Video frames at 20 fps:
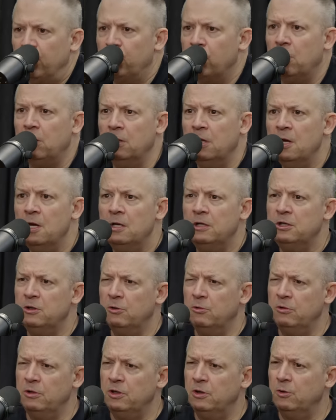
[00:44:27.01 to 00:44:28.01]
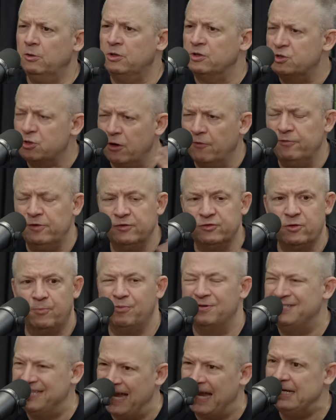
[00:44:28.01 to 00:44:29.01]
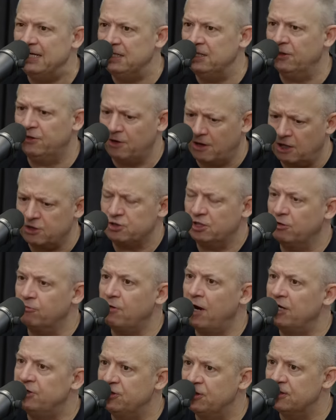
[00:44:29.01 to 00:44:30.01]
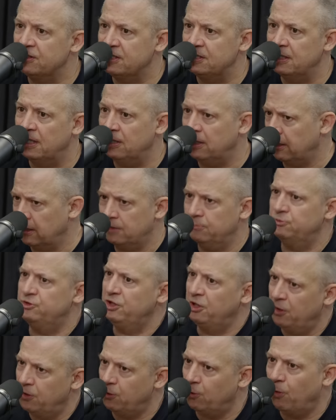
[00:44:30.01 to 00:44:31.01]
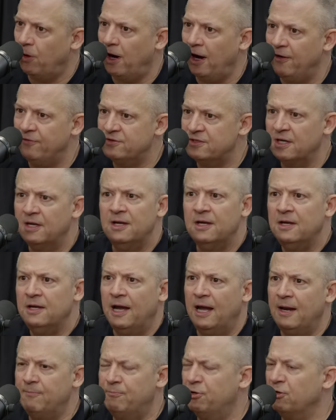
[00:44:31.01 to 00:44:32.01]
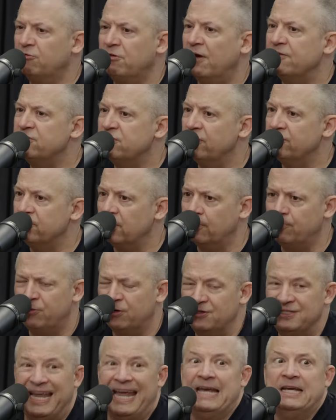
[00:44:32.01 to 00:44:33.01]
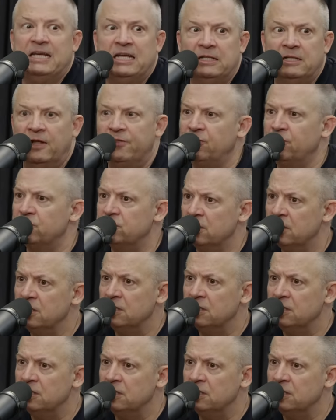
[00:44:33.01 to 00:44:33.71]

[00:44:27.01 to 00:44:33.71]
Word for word: We're all, you know, you know, conservatives are pretending that they're actually righteous and that none of them cheat on their wives, and progressives are pretending that there's